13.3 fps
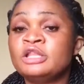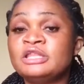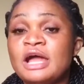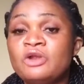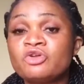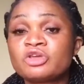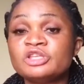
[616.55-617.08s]

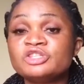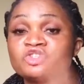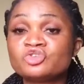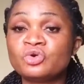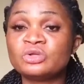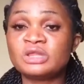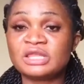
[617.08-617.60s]
They're looking
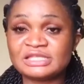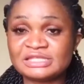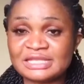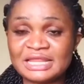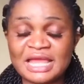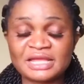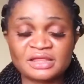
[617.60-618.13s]
so,
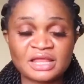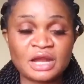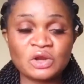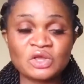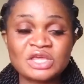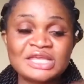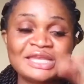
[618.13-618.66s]
like, they're
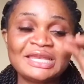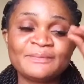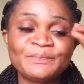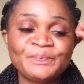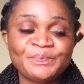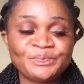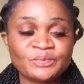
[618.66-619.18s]
looking
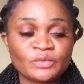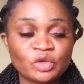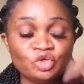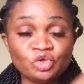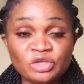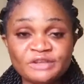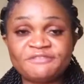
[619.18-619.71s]

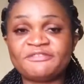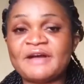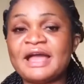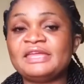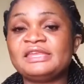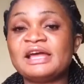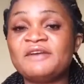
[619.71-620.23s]

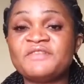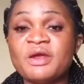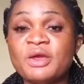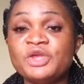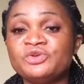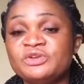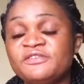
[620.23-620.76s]
unifying. They're
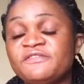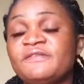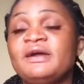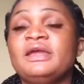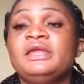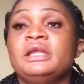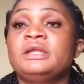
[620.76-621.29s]
very
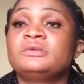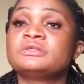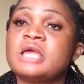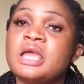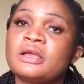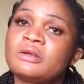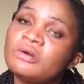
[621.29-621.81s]
unifying. And I was
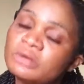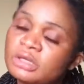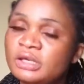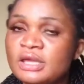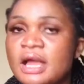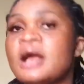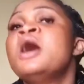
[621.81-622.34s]
like,
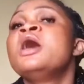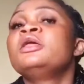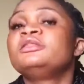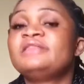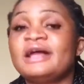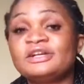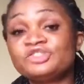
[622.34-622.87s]
okay, yeah,
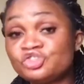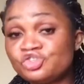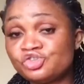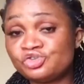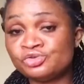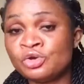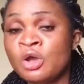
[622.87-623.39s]
that's
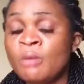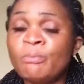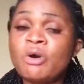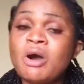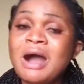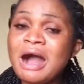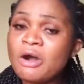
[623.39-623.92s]
true.
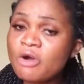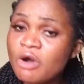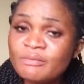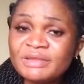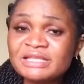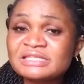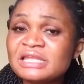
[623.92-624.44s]
But how
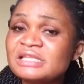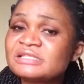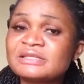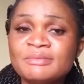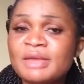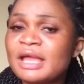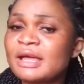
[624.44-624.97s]
come they said it's
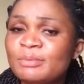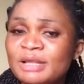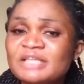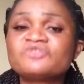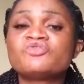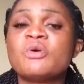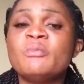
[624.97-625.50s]
a mega
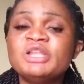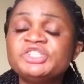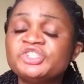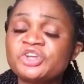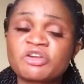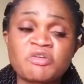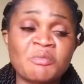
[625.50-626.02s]
blast tone
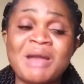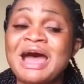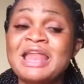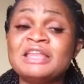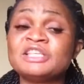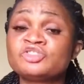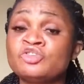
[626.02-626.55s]
bleaching cream
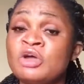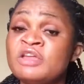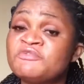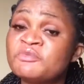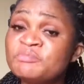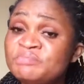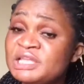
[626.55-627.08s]
and it's not
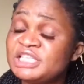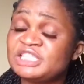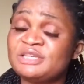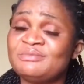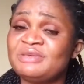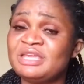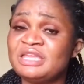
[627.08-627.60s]
even
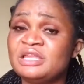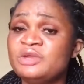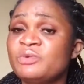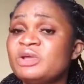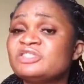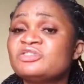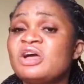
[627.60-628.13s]
bleaching me in any
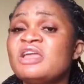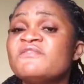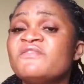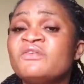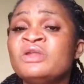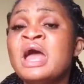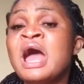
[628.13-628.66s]
way? It's not
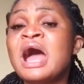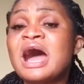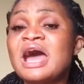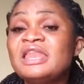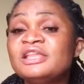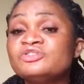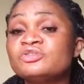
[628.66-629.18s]
even
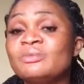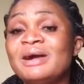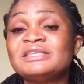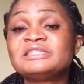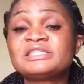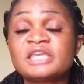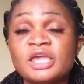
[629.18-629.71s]
adding to
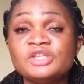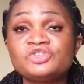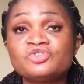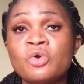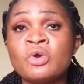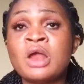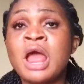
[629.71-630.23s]
my skin
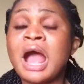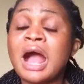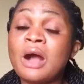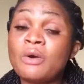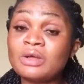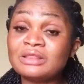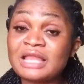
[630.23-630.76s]
tone.
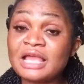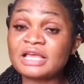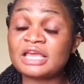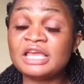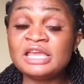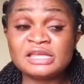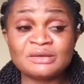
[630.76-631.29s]

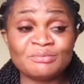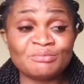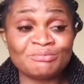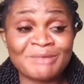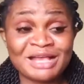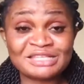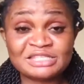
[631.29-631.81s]

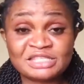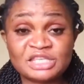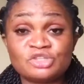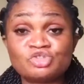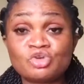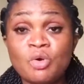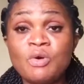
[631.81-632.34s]
My
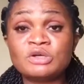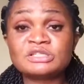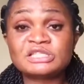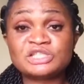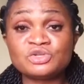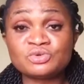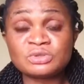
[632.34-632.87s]
skin tone was
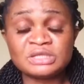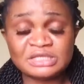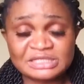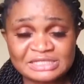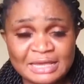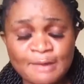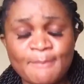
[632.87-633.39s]
still the
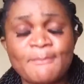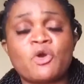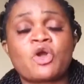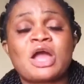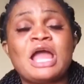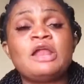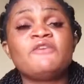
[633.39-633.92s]
same,
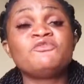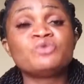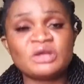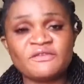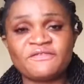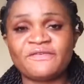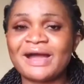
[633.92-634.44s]
but kind of
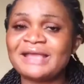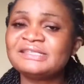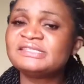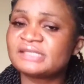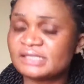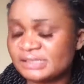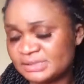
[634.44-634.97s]

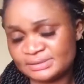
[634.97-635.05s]
unifies it.